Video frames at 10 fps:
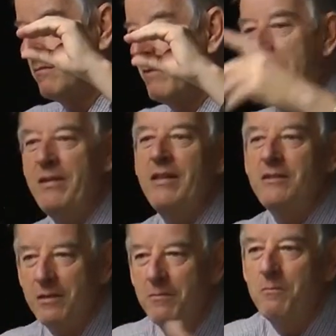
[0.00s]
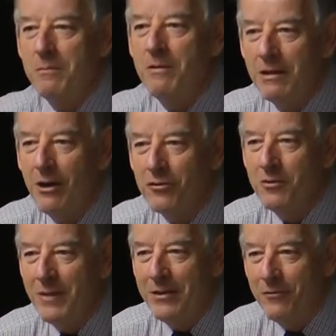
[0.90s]
Maybe there's a local
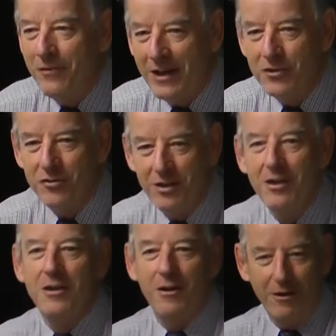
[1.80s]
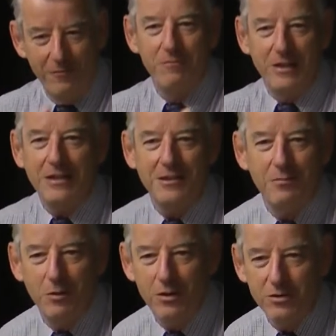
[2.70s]
manufacturer of nuts
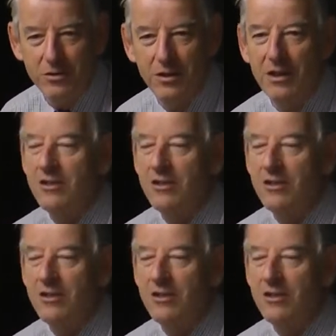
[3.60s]
and bolts.